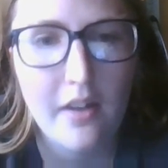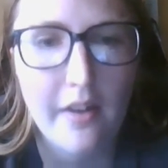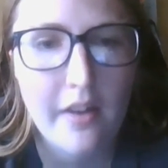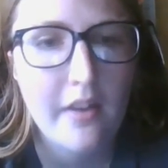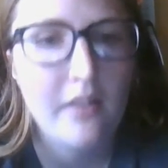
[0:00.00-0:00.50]

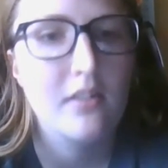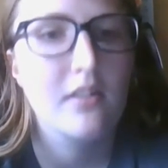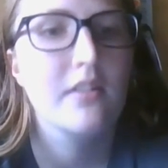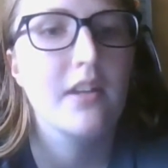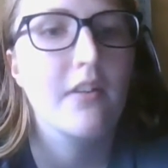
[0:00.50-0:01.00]

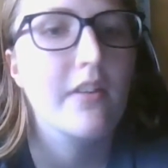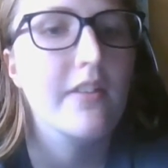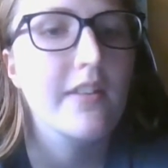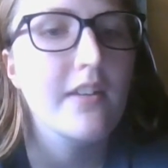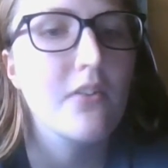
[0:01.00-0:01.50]
And now the
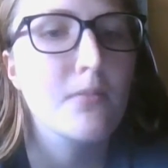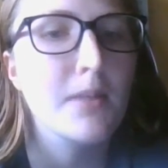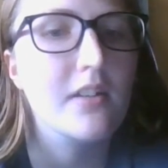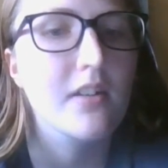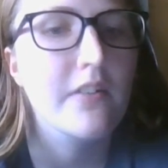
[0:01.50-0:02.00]
thing is,
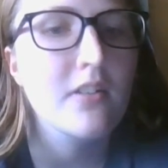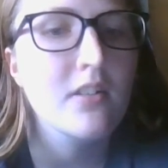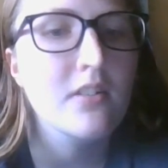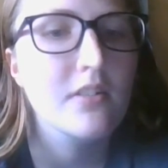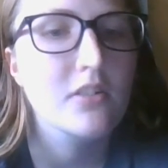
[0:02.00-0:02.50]
my
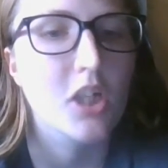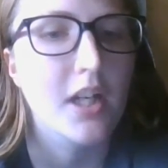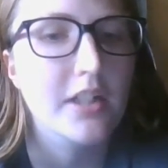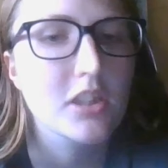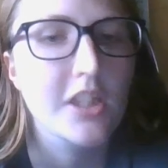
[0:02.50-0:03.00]
cousin
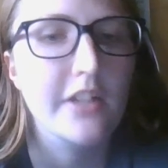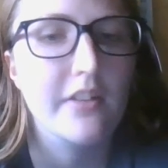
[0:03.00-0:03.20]
Josh,